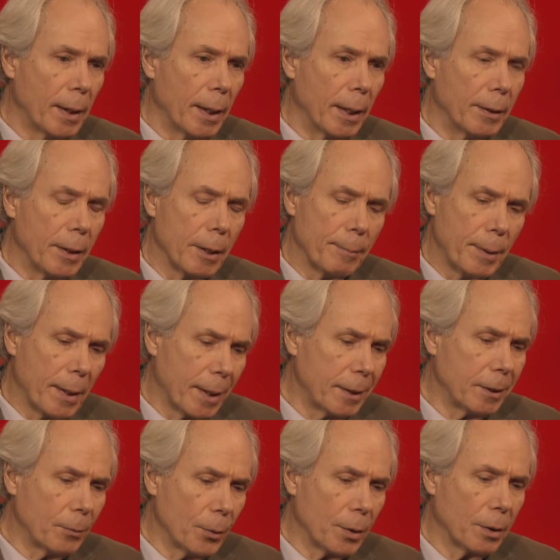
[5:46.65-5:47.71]
And there
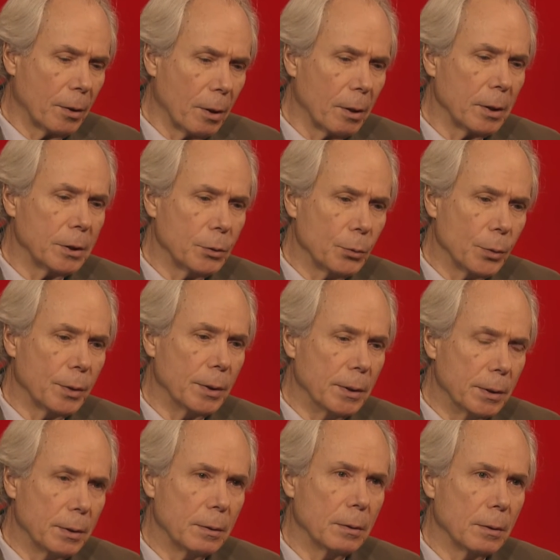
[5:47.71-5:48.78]
behind them were the guards with
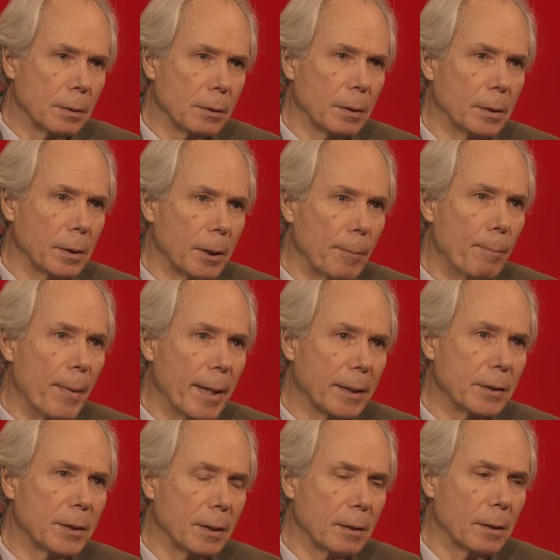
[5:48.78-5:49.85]
these, you know, clearly
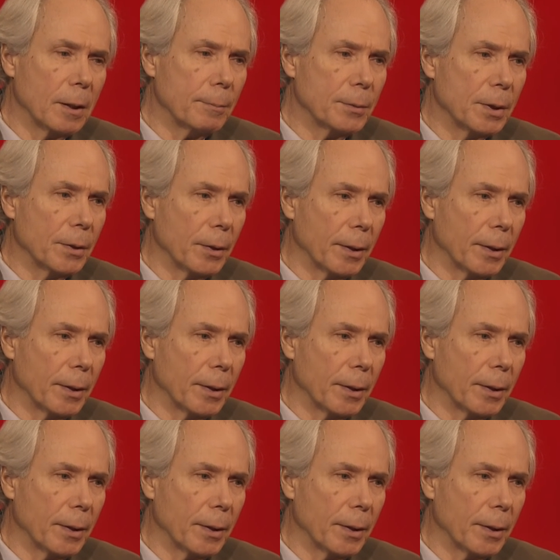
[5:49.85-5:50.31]
menacing clubs in their